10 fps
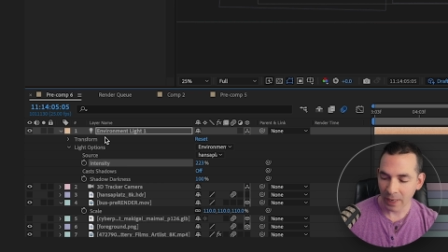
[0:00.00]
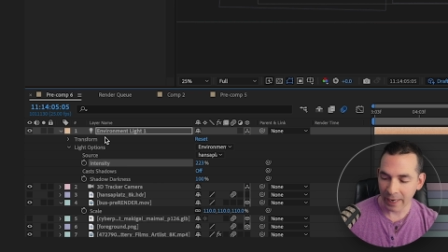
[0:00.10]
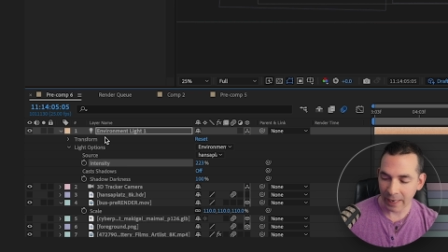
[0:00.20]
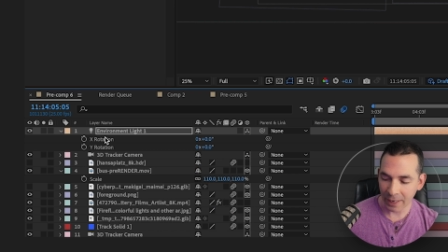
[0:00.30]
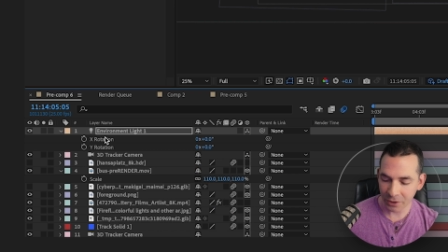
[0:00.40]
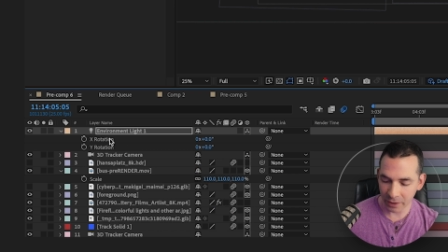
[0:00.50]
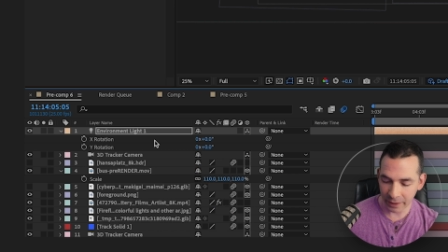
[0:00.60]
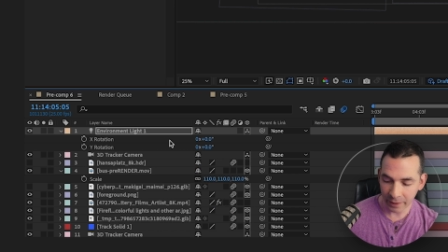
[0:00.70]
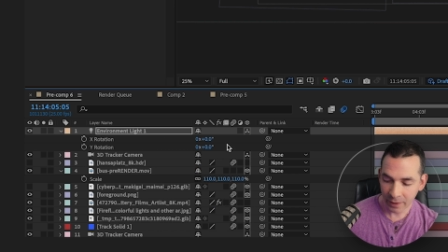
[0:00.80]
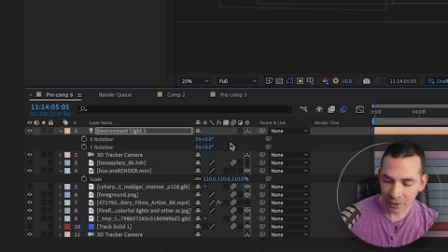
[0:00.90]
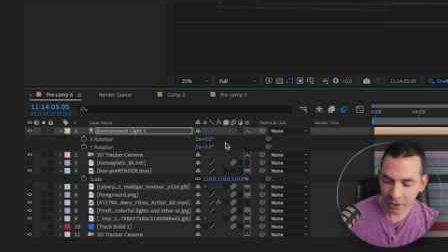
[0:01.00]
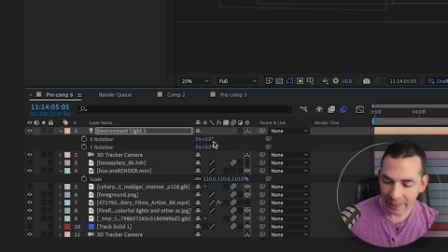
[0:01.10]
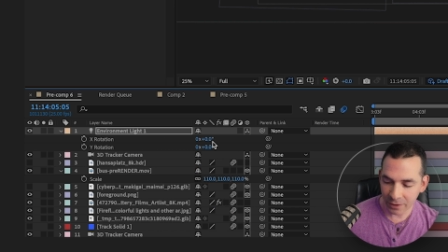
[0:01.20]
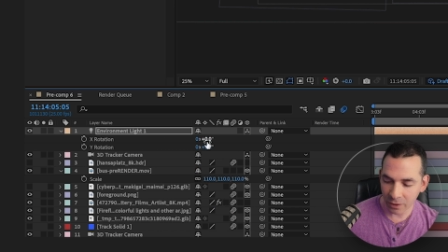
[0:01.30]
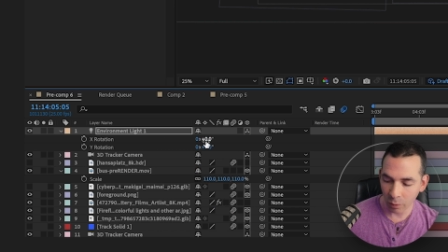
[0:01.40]
I could actually
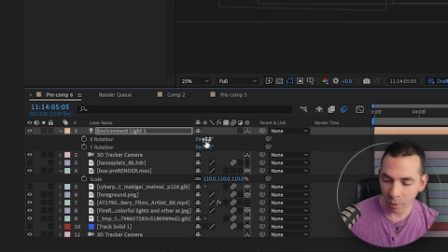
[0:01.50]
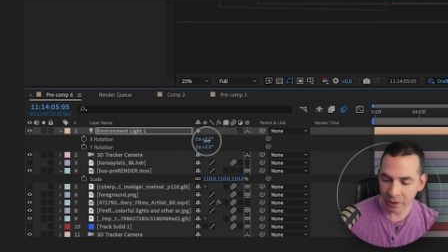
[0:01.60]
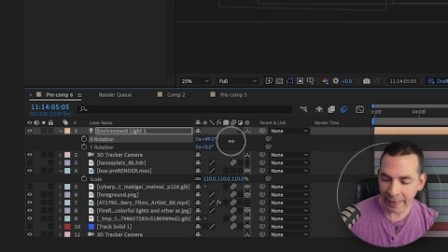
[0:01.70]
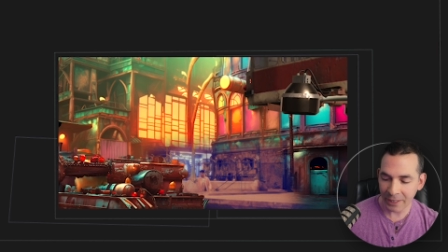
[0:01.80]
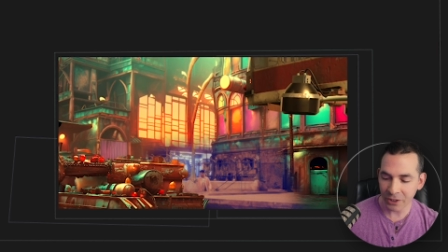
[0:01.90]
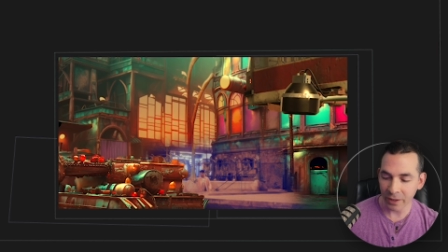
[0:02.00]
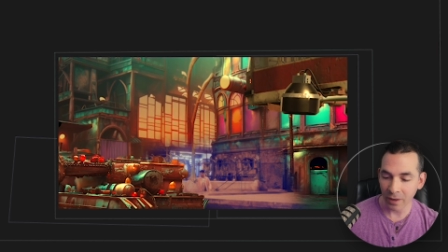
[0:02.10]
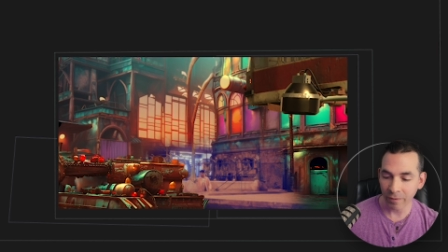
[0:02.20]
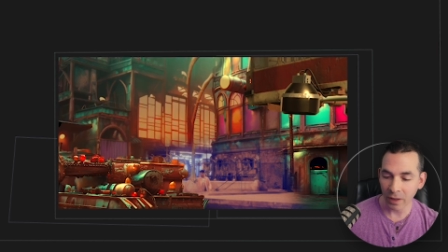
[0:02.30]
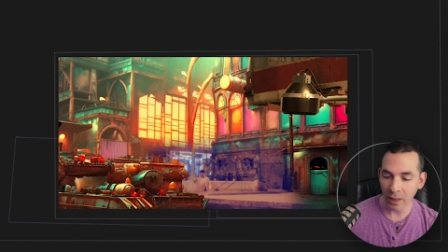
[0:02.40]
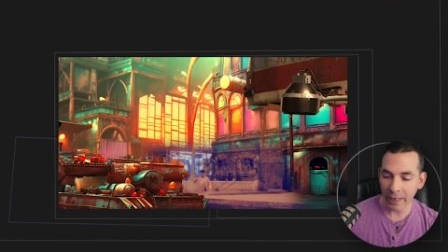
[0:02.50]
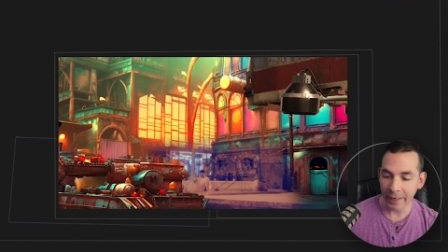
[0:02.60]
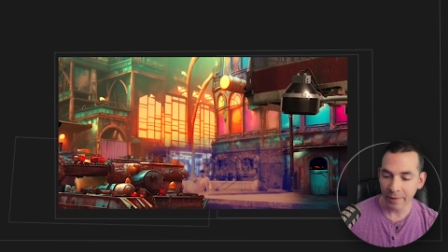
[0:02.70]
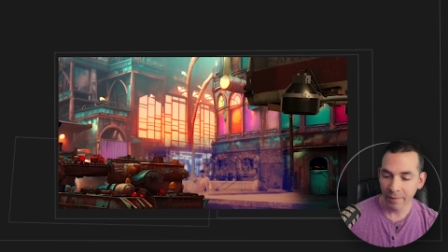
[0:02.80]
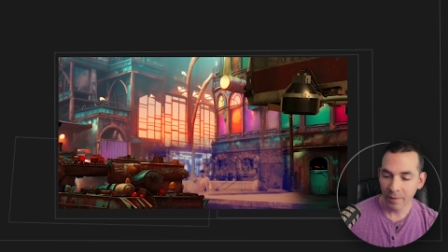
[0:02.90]
change the rotation of the
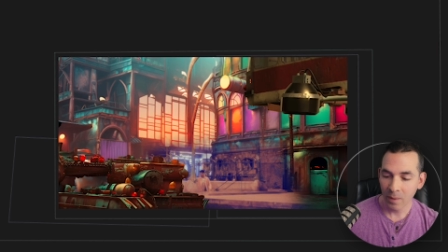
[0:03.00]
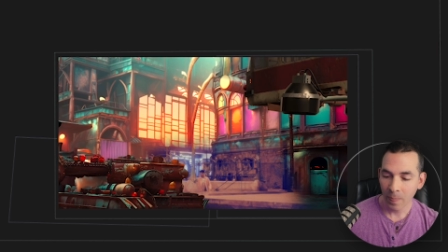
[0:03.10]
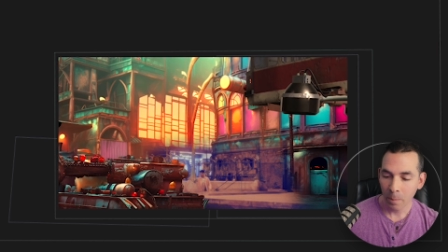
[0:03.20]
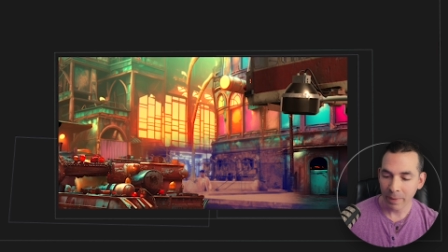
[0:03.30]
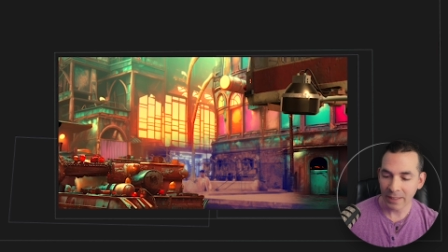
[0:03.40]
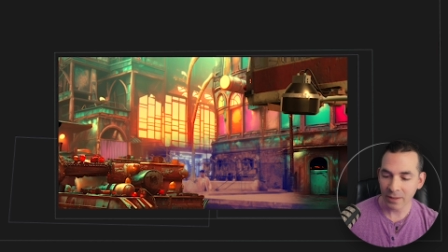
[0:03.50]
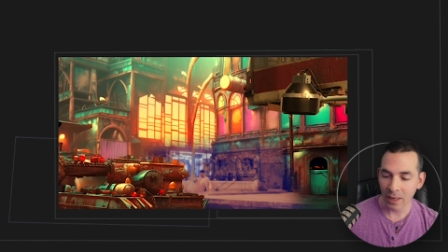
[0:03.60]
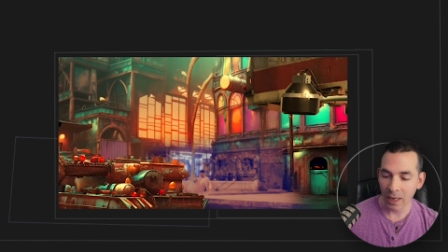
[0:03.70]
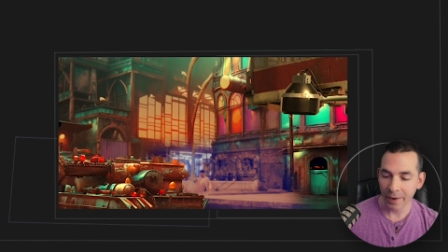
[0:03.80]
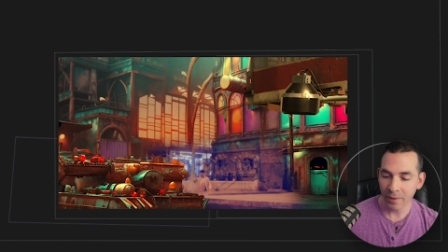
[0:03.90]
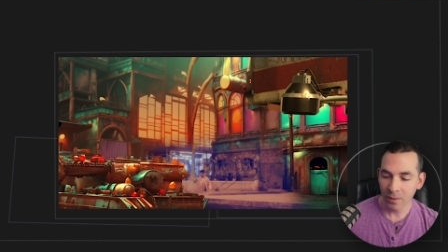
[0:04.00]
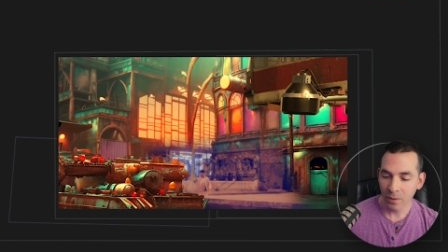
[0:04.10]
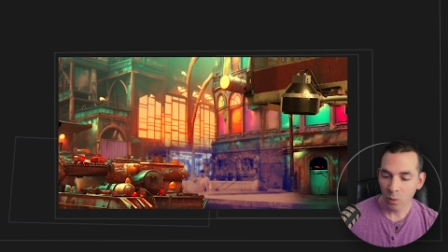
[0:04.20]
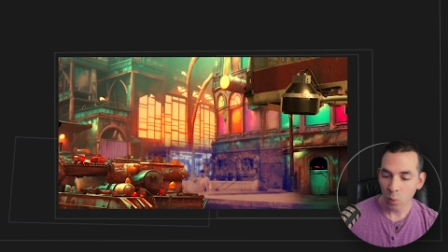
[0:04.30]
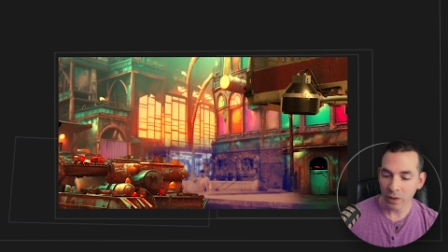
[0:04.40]
light based on
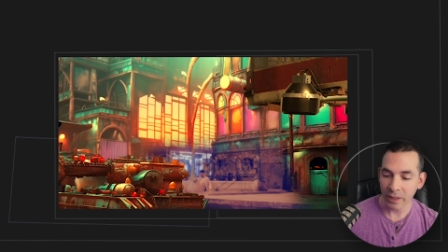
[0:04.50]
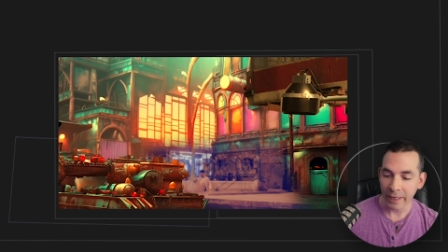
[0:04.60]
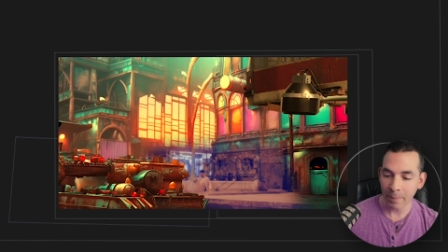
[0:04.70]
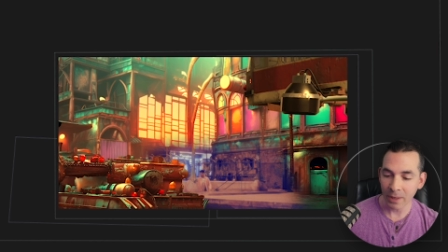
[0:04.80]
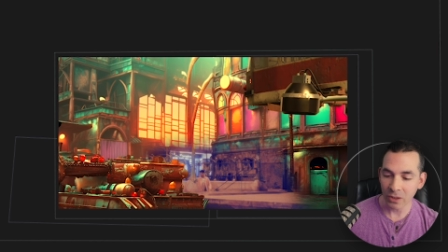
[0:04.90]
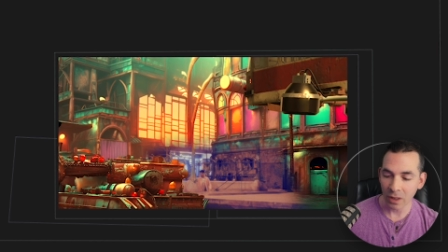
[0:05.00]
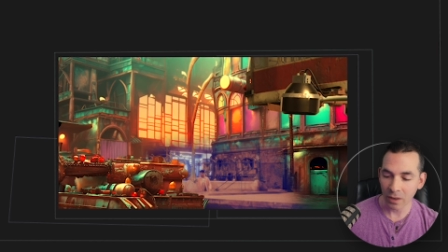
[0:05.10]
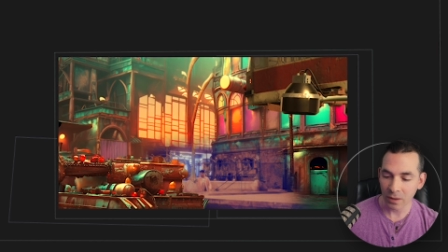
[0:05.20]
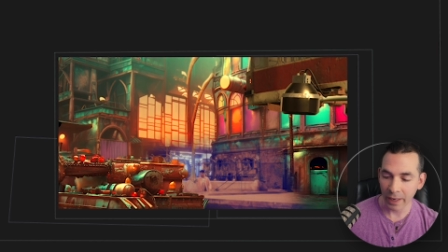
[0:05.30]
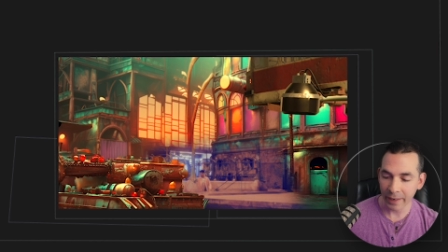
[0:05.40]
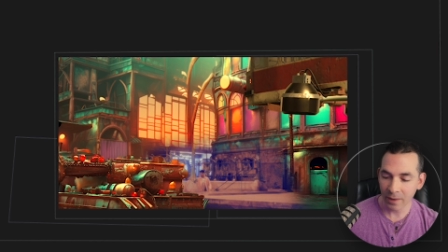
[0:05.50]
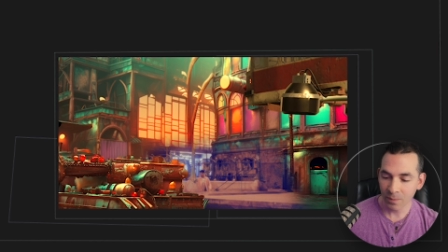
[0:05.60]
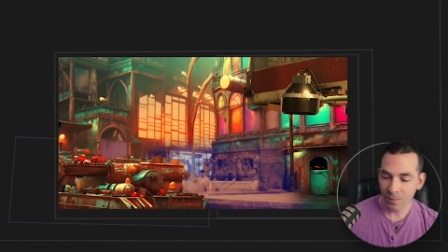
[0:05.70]
what the image looks like.